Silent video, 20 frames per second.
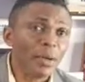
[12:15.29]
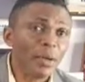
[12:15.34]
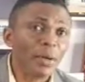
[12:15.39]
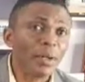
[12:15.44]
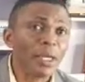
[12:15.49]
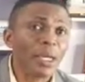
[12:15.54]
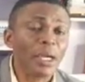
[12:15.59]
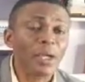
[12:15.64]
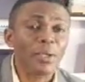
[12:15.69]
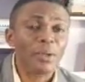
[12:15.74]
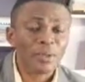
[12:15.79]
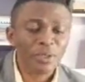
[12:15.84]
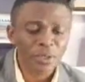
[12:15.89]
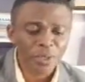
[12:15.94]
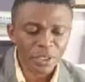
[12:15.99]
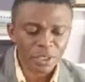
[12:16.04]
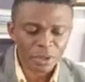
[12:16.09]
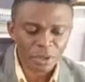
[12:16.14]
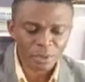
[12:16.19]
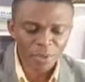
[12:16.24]
God can
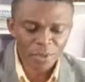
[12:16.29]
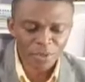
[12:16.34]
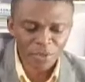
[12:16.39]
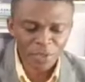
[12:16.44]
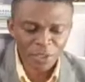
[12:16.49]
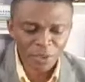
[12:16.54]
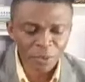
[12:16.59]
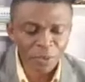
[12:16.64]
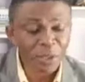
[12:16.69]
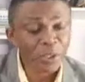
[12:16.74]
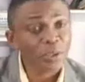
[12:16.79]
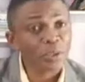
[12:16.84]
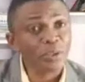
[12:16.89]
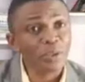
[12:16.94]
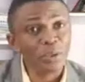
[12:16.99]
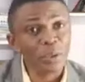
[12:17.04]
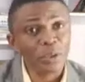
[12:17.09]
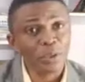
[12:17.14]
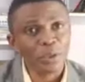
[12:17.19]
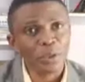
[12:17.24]
use, you know, prophetic words
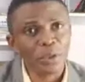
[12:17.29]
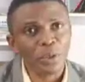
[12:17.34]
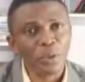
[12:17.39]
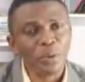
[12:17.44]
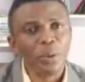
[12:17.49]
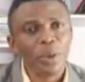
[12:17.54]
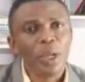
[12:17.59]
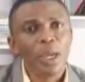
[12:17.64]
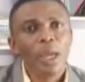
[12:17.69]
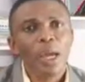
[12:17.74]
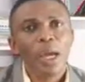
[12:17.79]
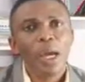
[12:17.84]
to talk to you,